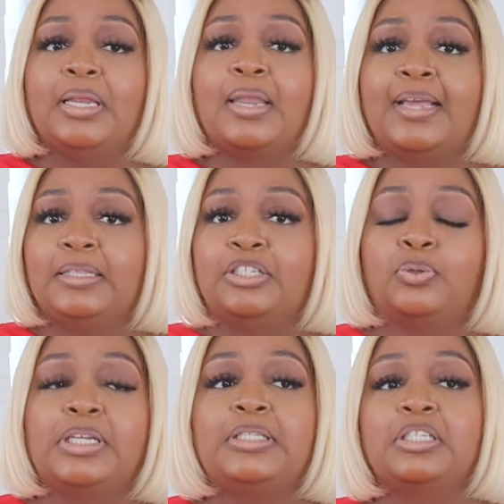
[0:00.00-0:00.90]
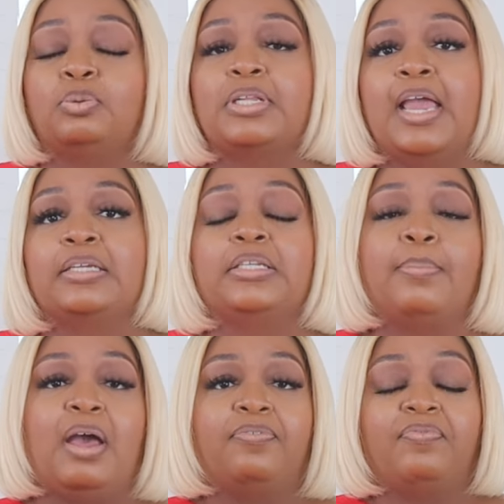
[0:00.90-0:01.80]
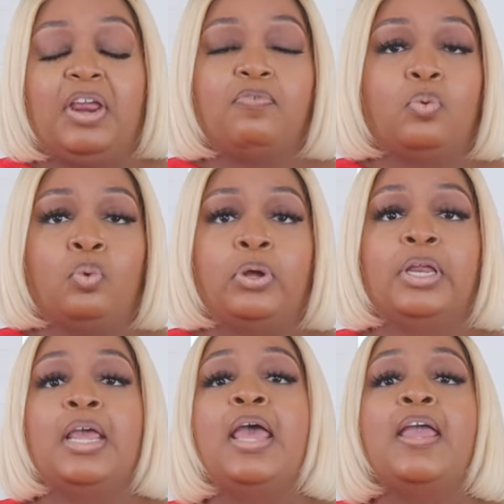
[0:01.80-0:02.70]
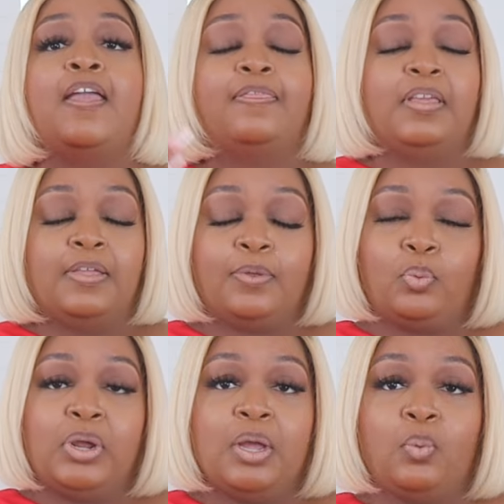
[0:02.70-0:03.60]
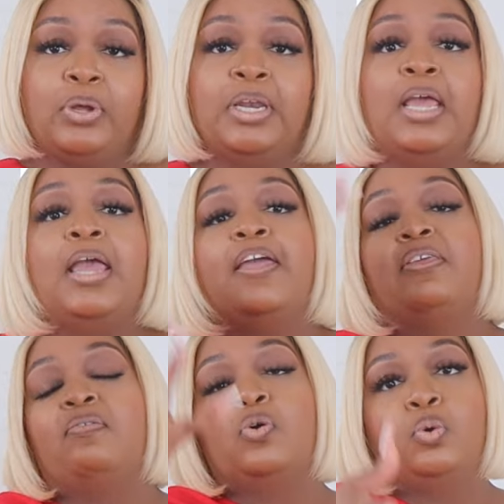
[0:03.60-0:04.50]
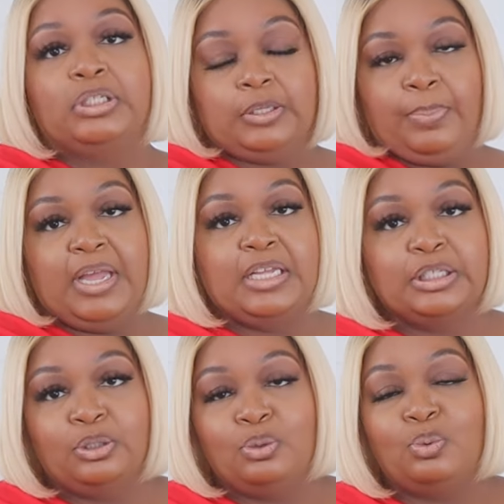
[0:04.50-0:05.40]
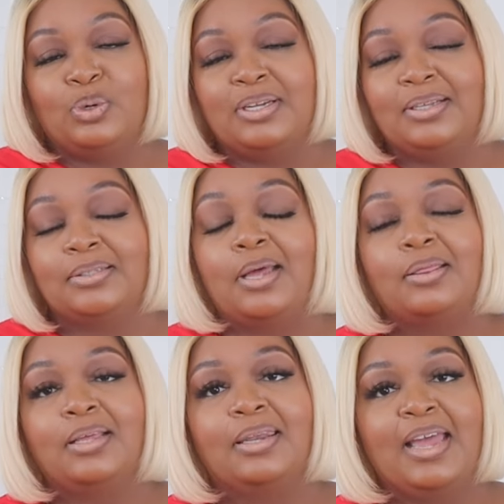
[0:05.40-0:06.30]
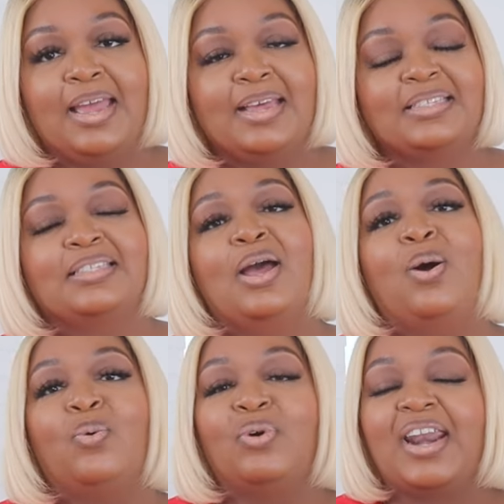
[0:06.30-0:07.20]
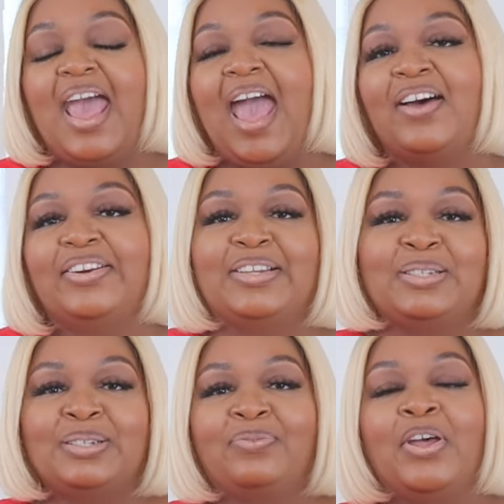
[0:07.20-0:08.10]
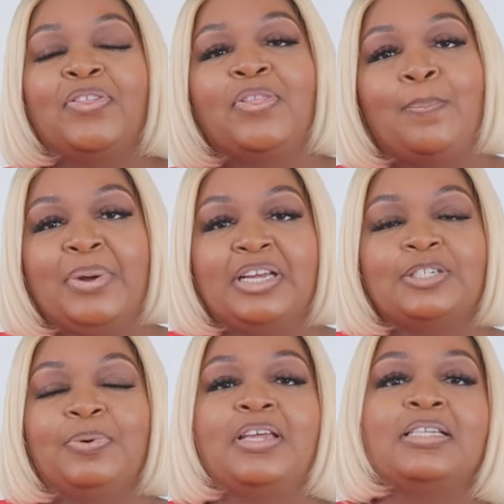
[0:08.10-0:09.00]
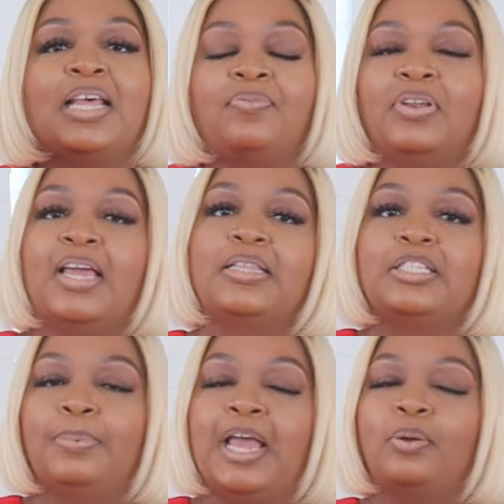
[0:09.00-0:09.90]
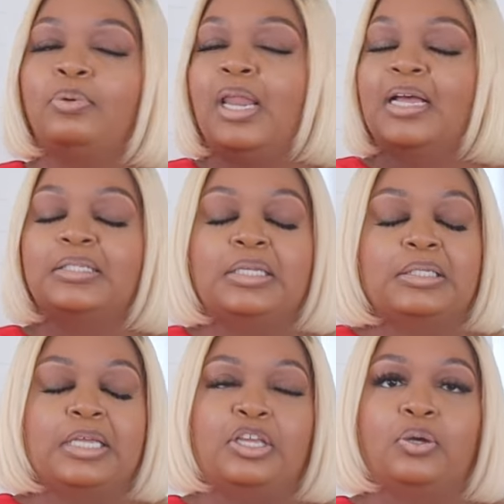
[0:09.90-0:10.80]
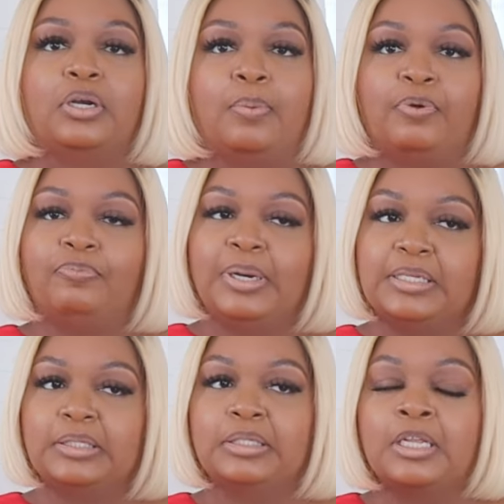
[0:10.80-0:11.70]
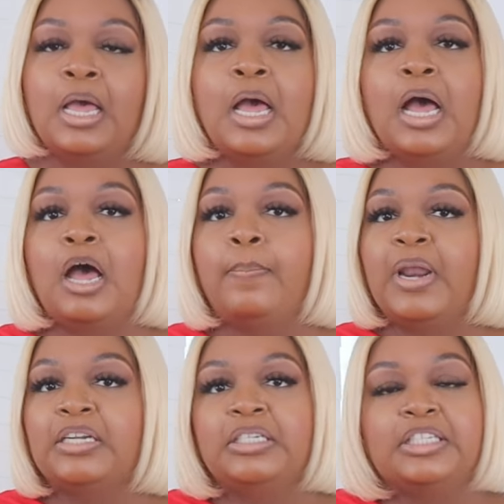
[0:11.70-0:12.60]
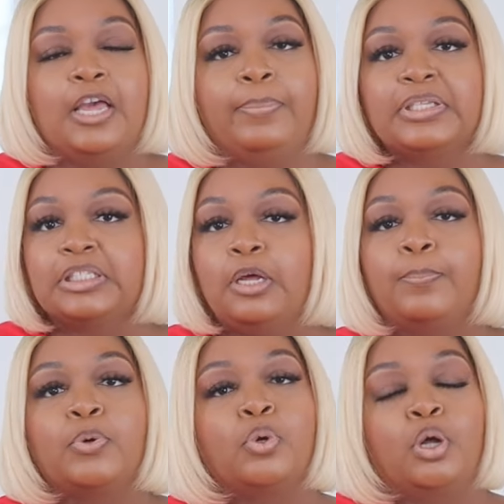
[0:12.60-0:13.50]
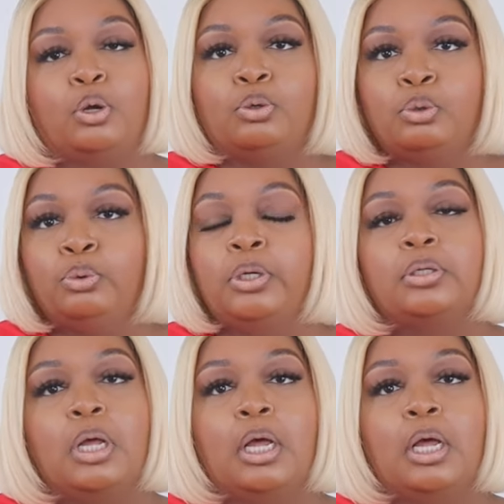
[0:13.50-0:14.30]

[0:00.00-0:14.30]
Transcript: like this dress. This was actually my favorite one, and then the red one, and then of course the pantsuit was the last one out of the bunch because I feel like this black one, like I said, take you a number of places. And I just kept it simple, gold